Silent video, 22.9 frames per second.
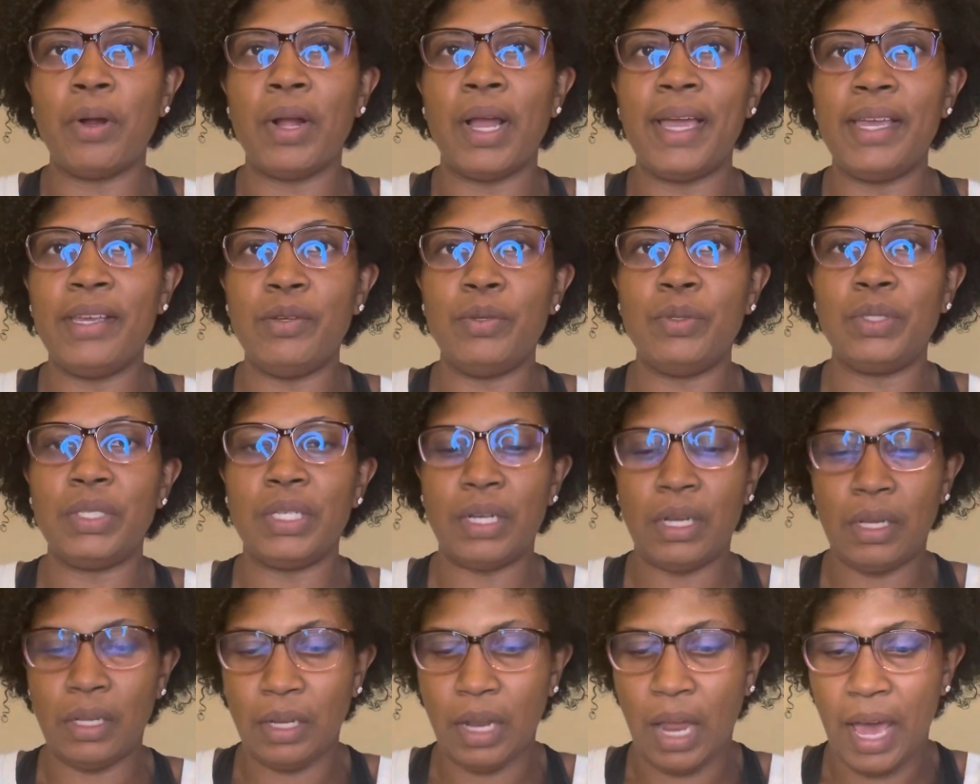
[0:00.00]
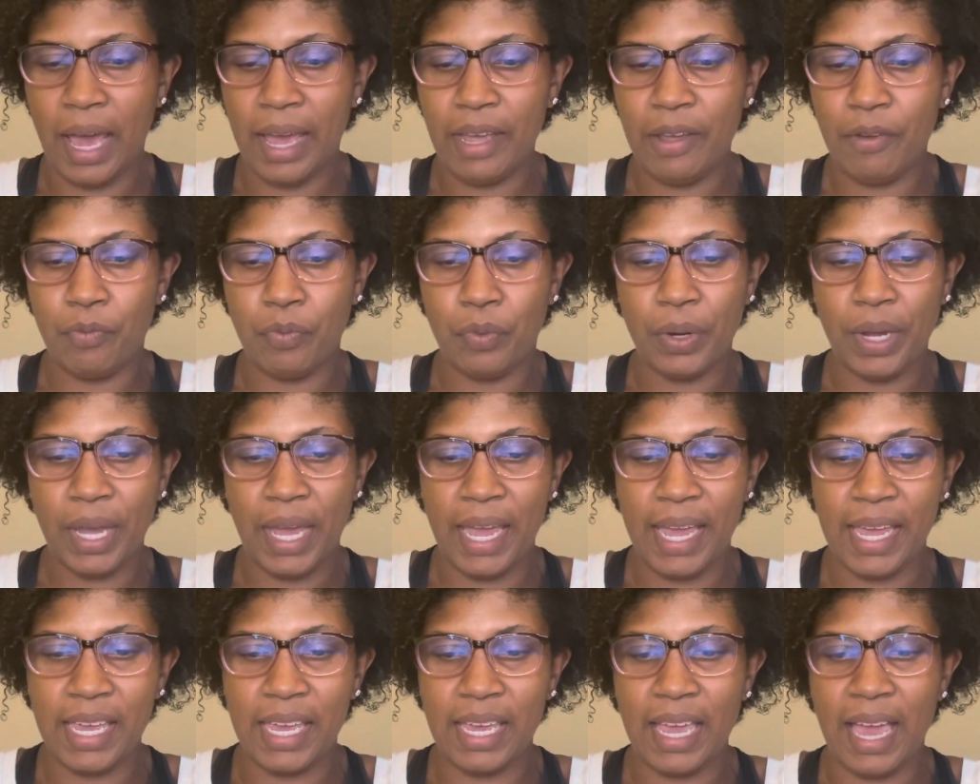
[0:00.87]
I use it a lot if we're
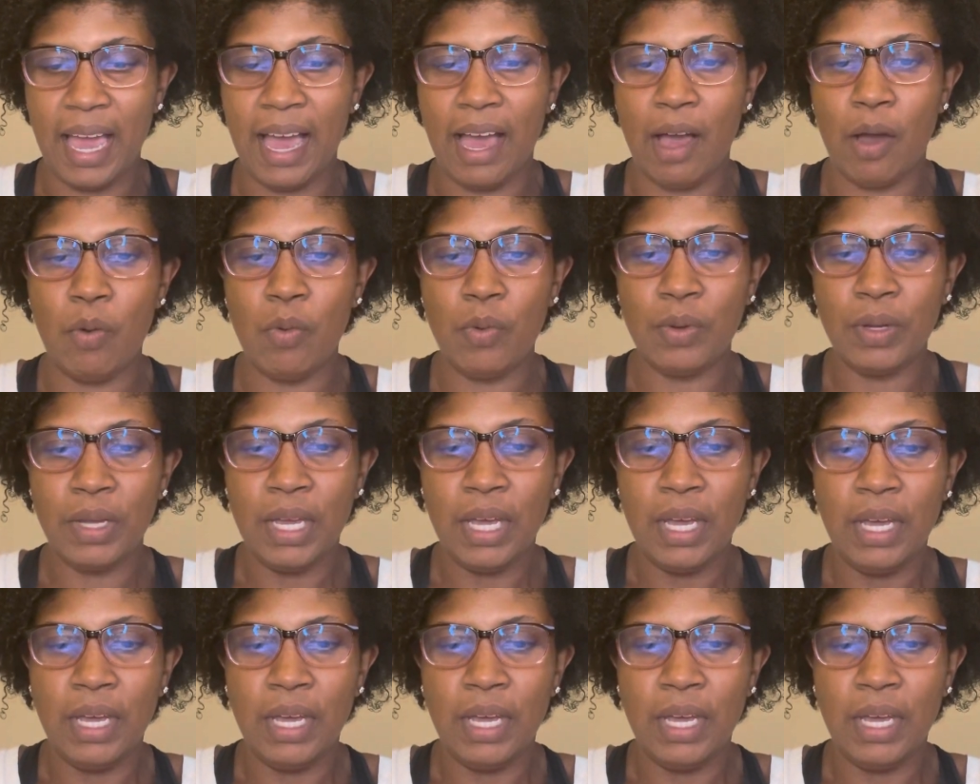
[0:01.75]
hanging out,